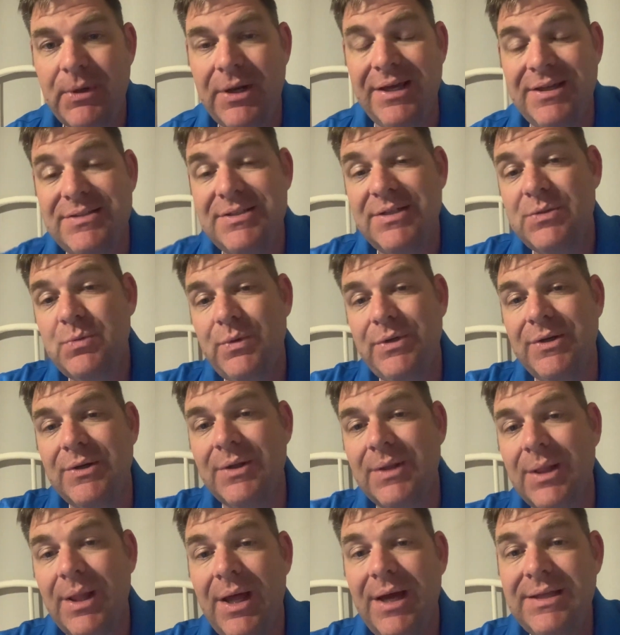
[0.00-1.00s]
Okay, so that's when your
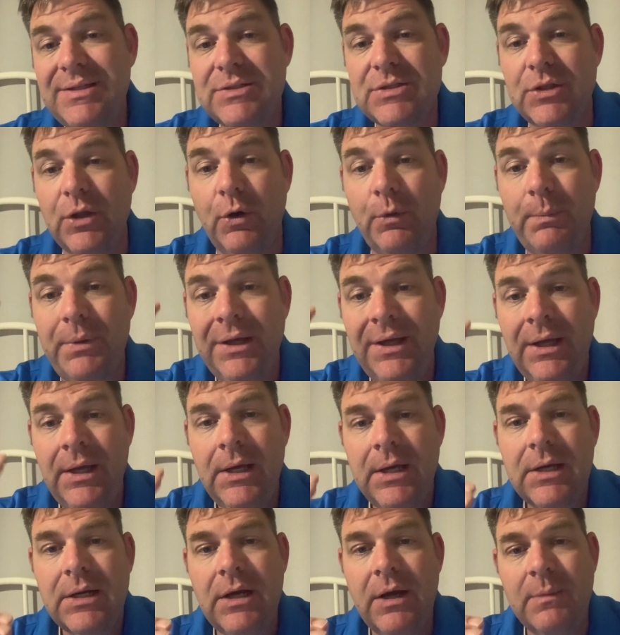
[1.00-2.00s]
glide slope
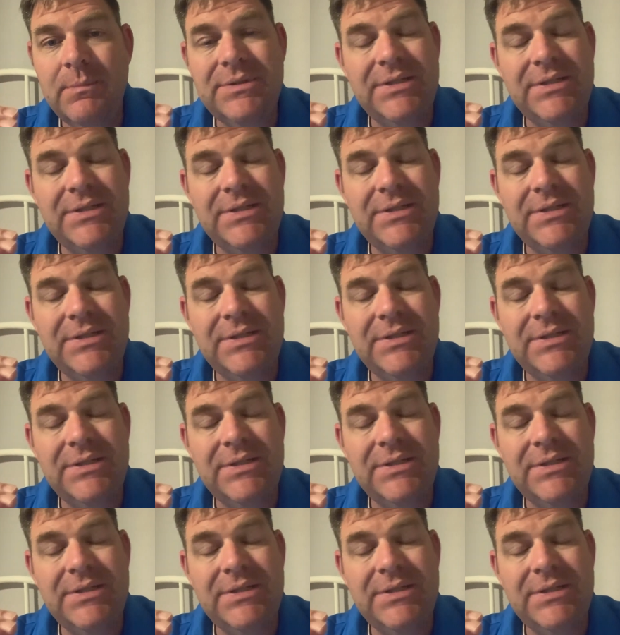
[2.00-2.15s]
comes